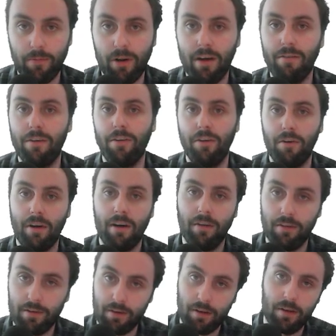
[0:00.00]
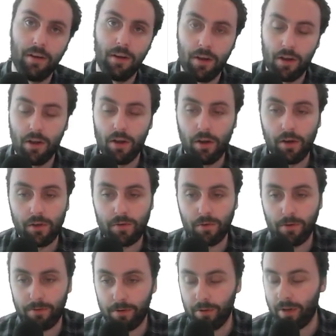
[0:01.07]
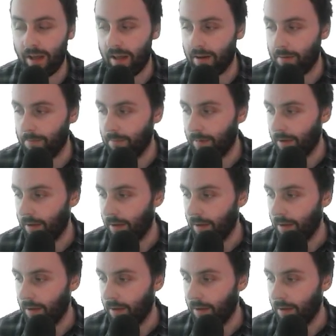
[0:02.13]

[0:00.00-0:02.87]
rather than you having to trawl through and get them.